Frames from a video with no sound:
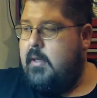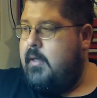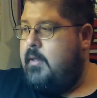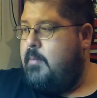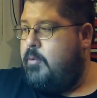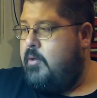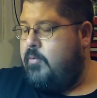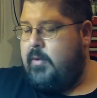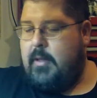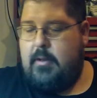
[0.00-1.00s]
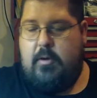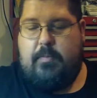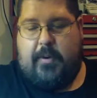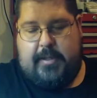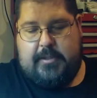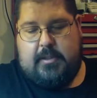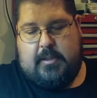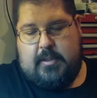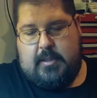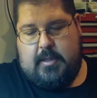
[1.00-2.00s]
And they put a really low price
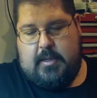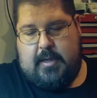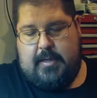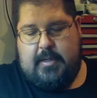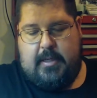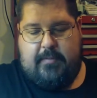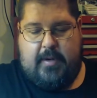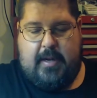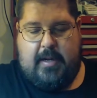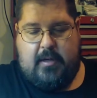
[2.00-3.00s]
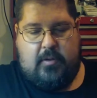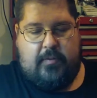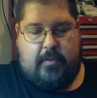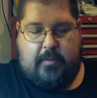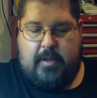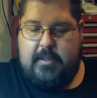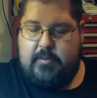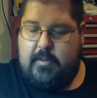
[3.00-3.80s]
on it, and I didn't even haggle over the price.